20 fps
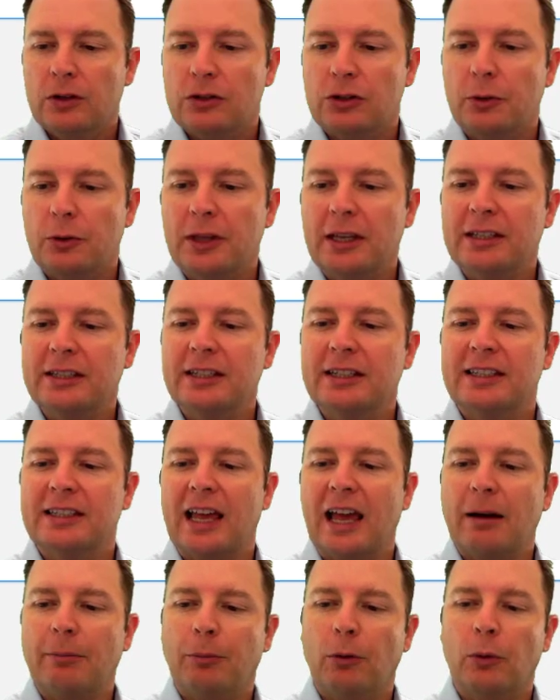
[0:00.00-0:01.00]
So in this
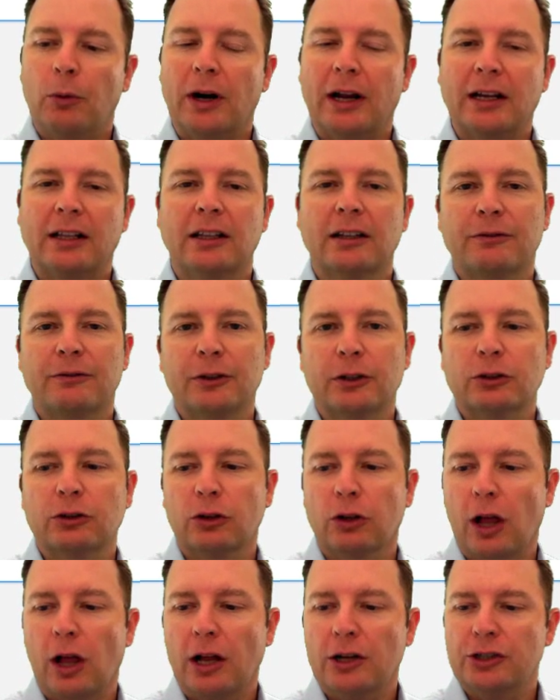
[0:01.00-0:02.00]
example, when I click
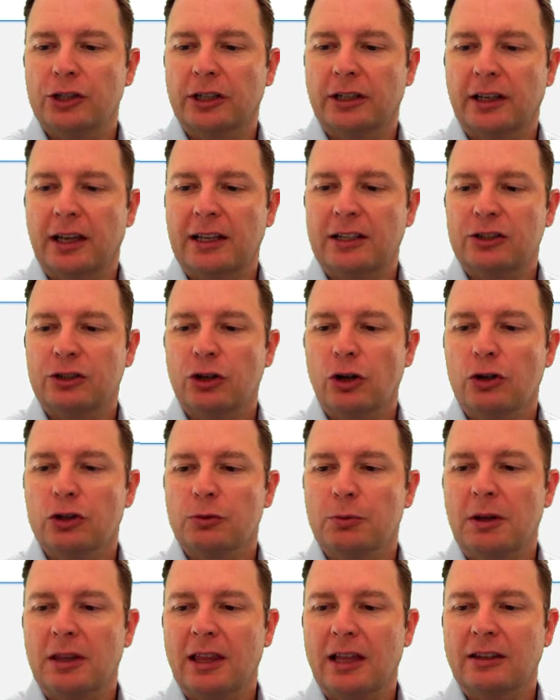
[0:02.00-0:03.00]
filter logic, it
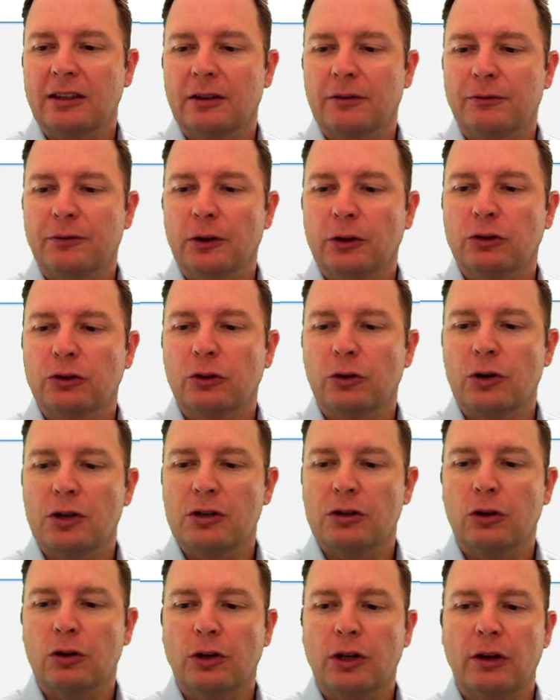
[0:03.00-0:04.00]
shows me that the filter
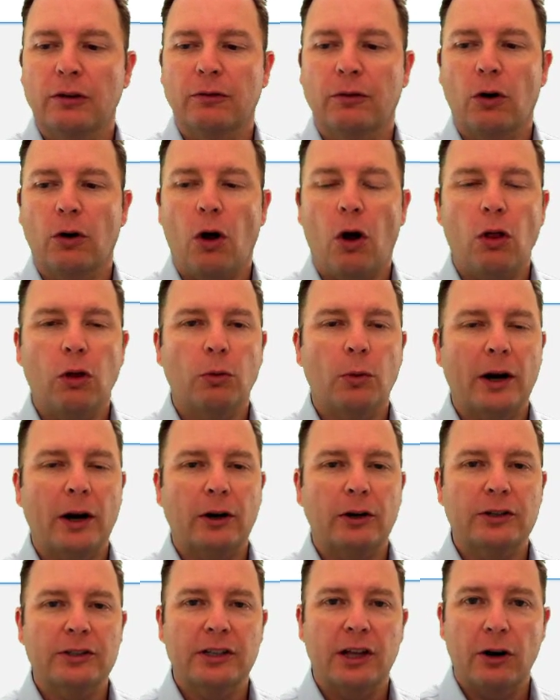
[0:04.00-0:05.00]
is looking for all the
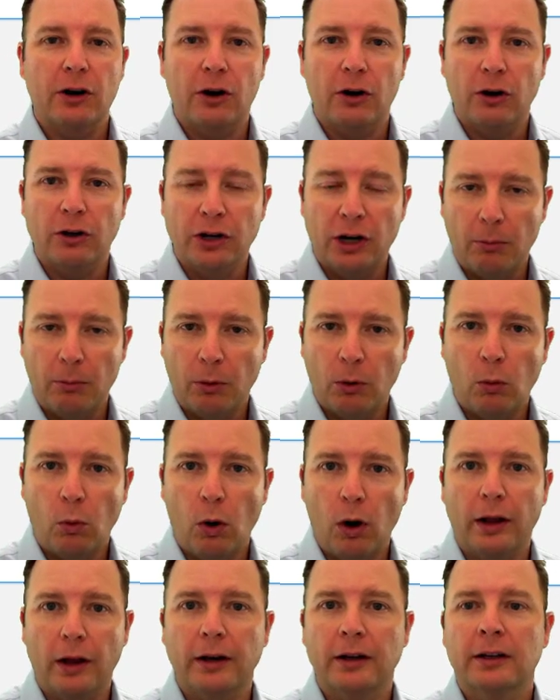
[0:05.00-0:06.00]
records that are number
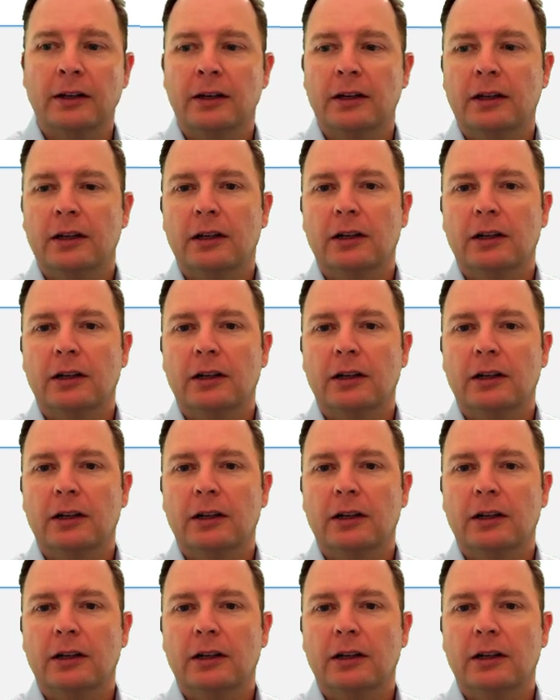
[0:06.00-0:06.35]
one,